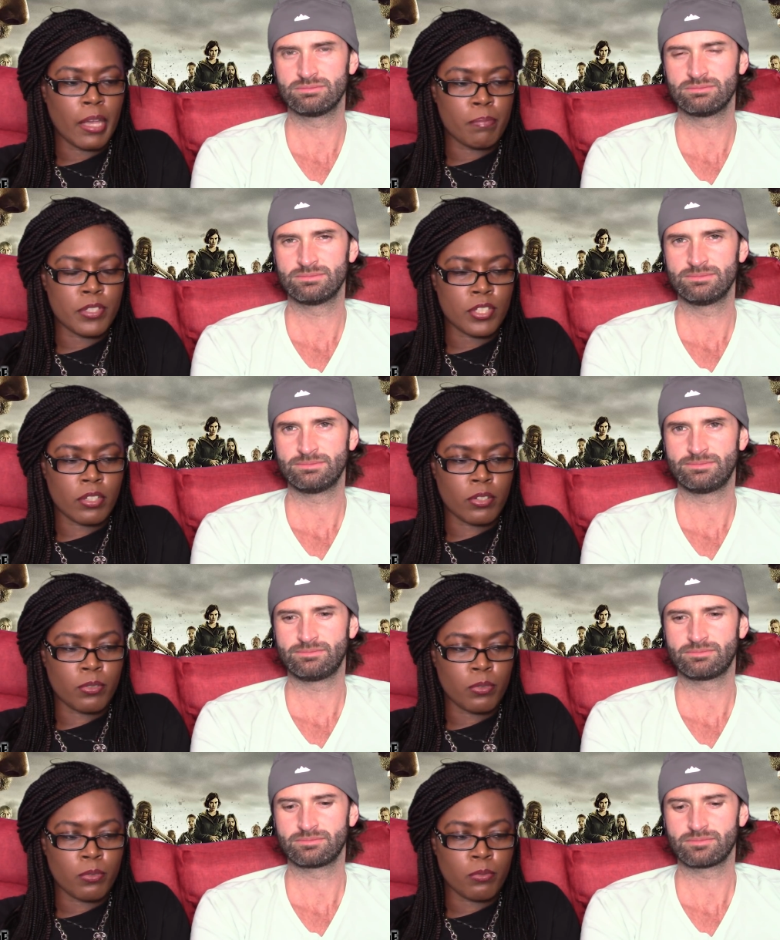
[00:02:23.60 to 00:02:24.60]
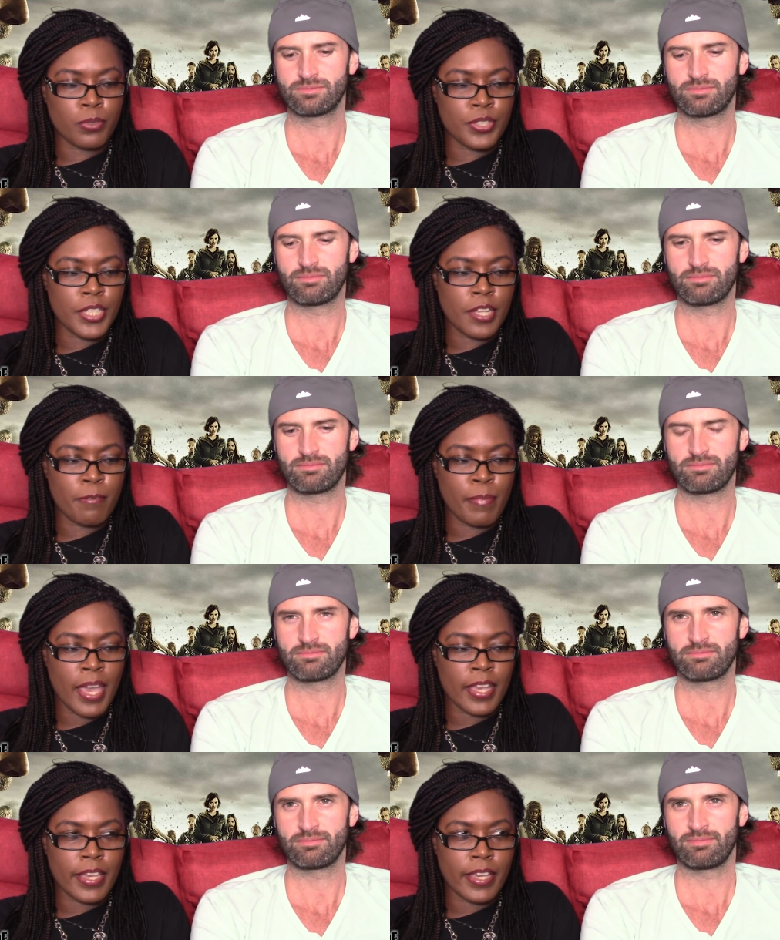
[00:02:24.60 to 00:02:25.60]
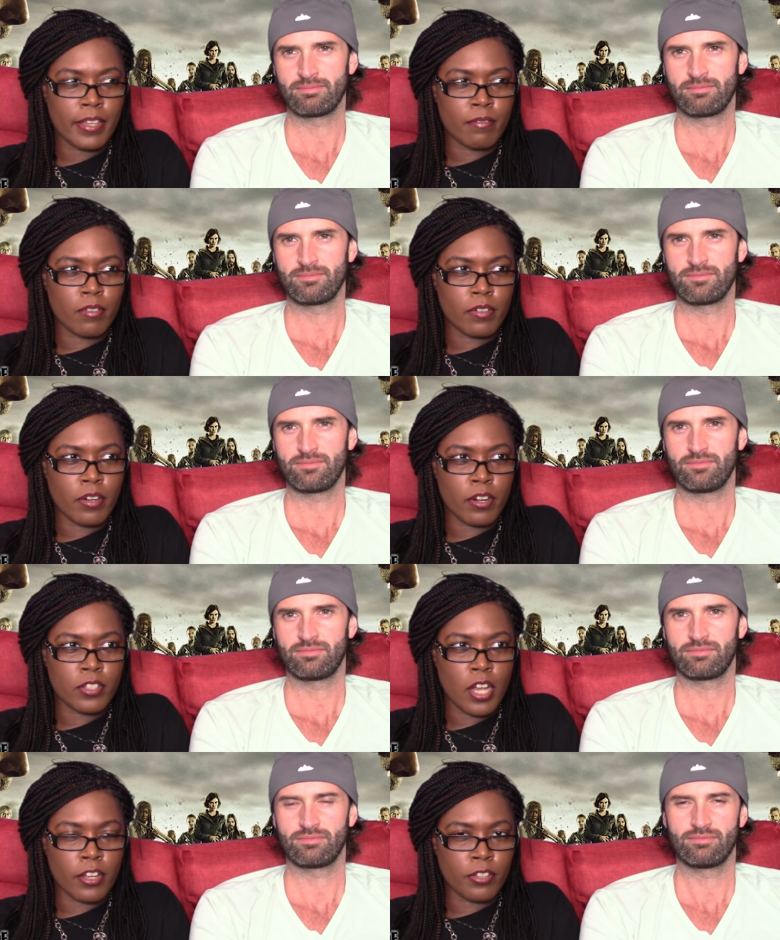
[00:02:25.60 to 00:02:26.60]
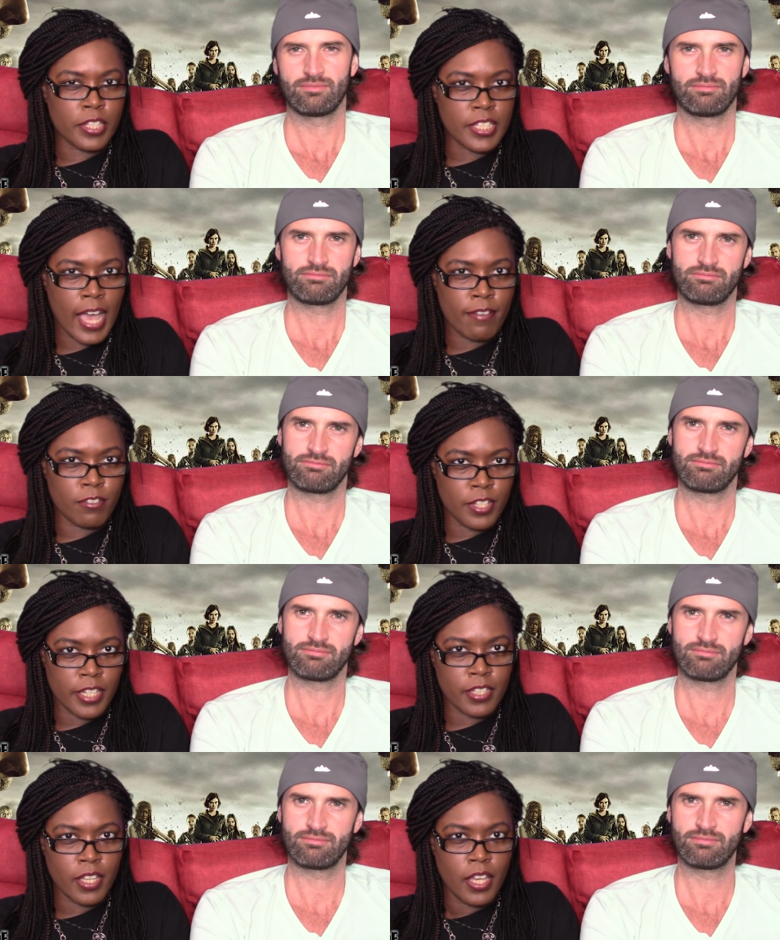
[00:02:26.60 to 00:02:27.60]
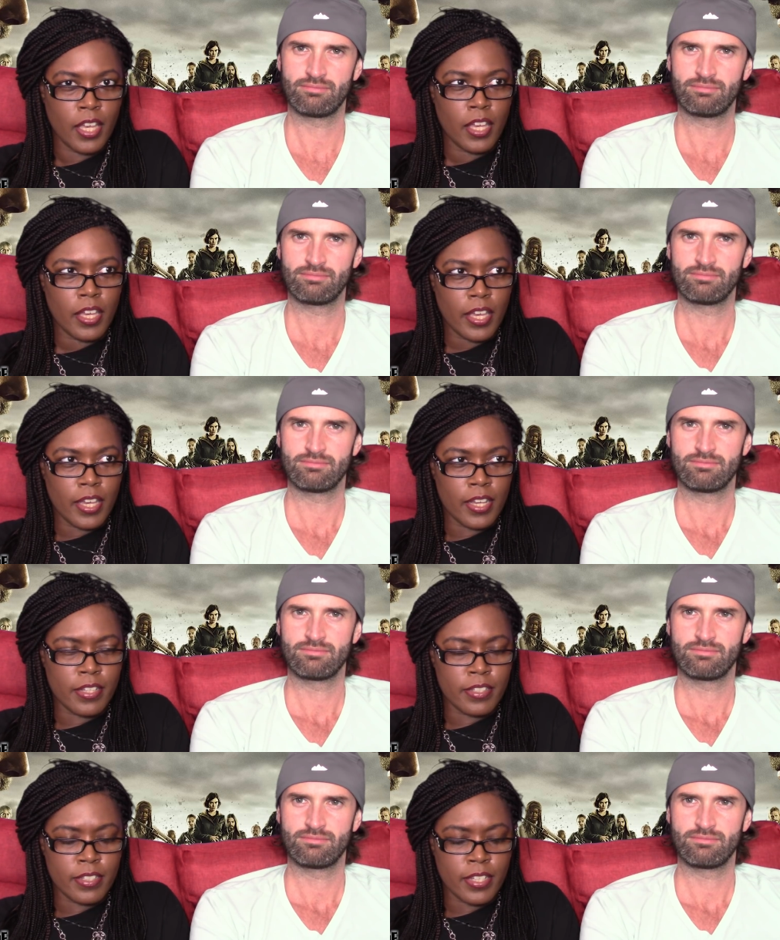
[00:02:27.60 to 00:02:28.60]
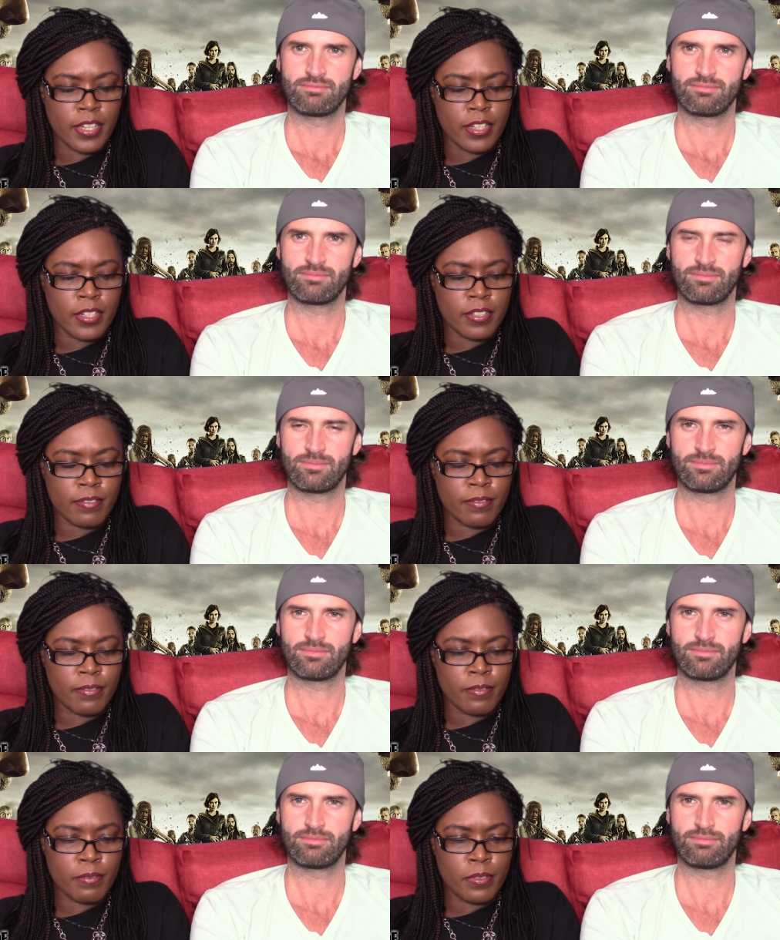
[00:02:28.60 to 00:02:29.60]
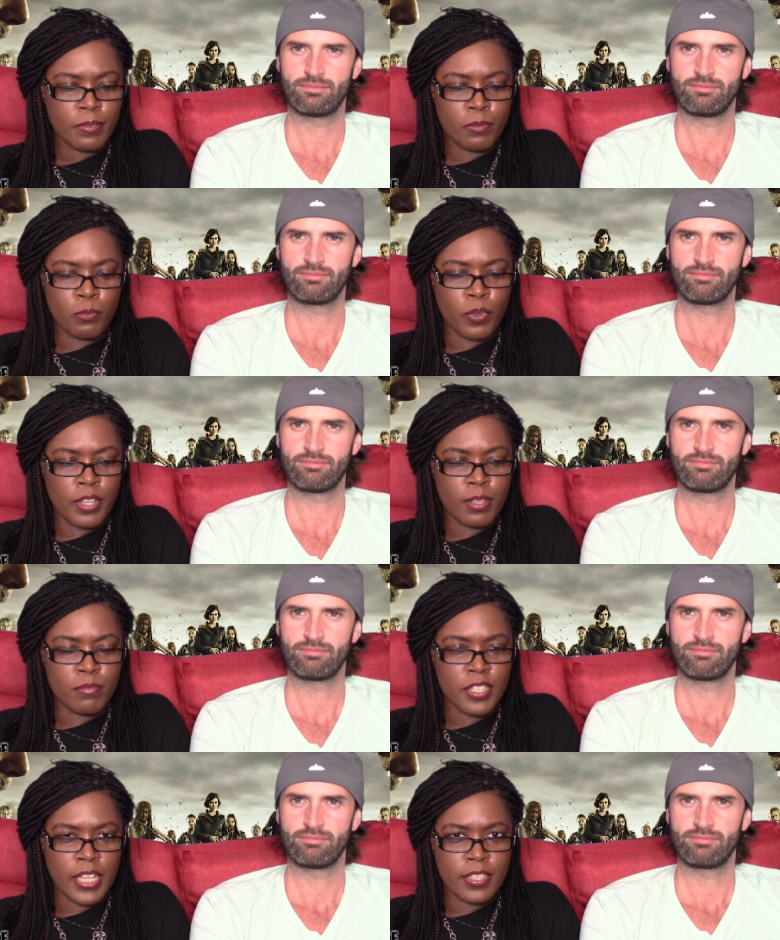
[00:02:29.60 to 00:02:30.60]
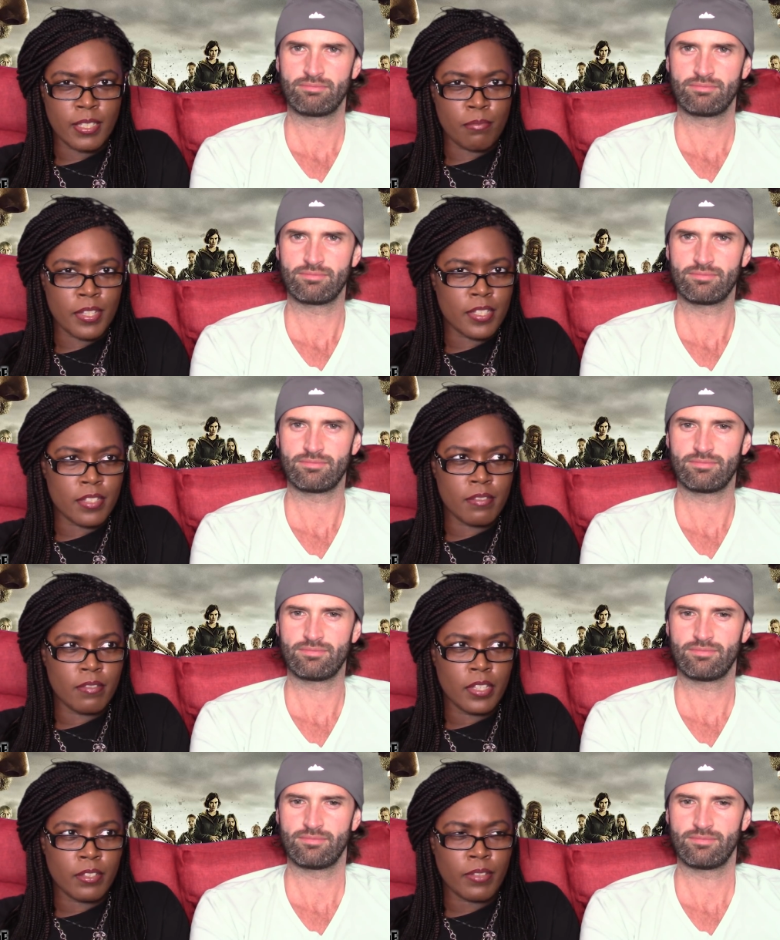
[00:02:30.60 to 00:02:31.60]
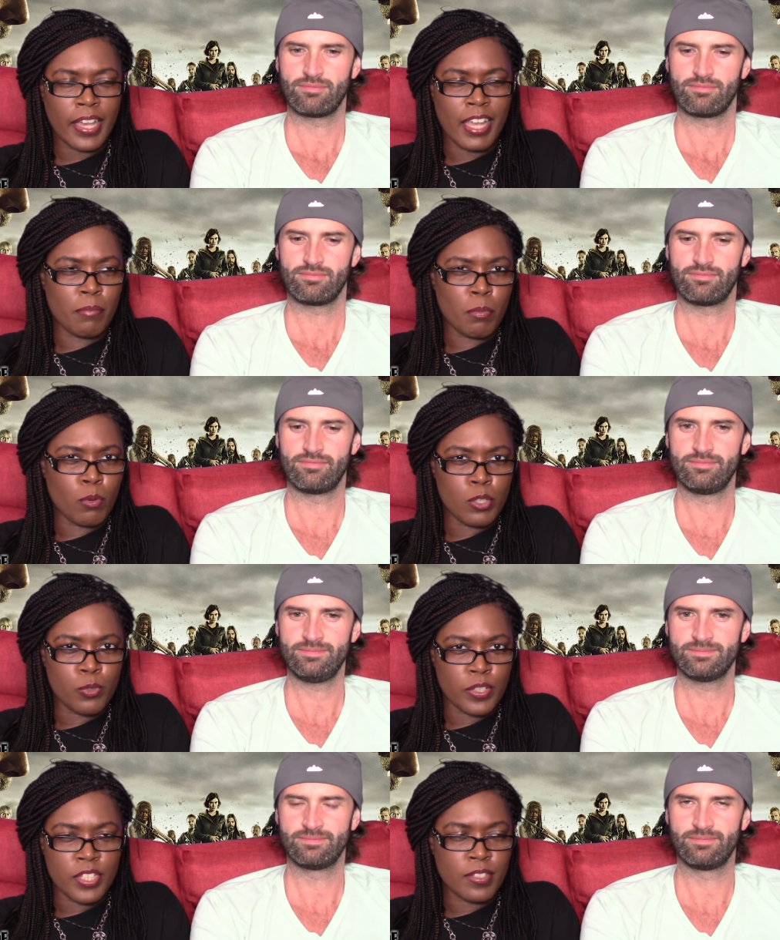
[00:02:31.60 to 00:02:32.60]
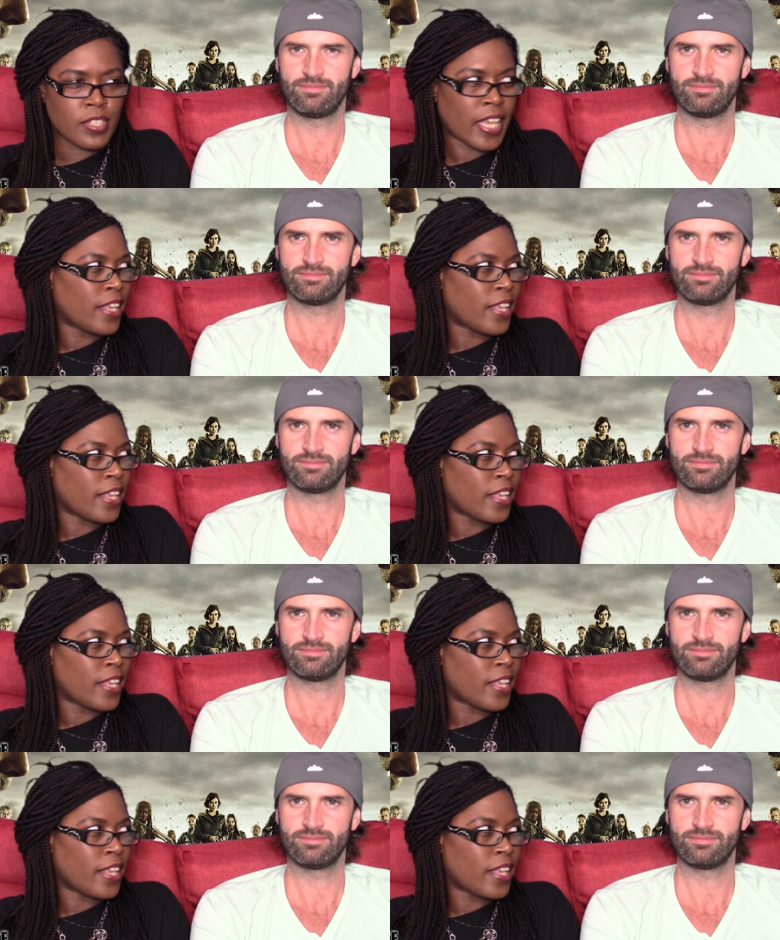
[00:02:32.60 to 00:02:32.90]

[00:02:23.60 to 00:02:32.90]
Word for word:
Speaker 1: episode, Rosita and Maggie are talking on the scaffolding, and uh, one of them says something I can't remember which one said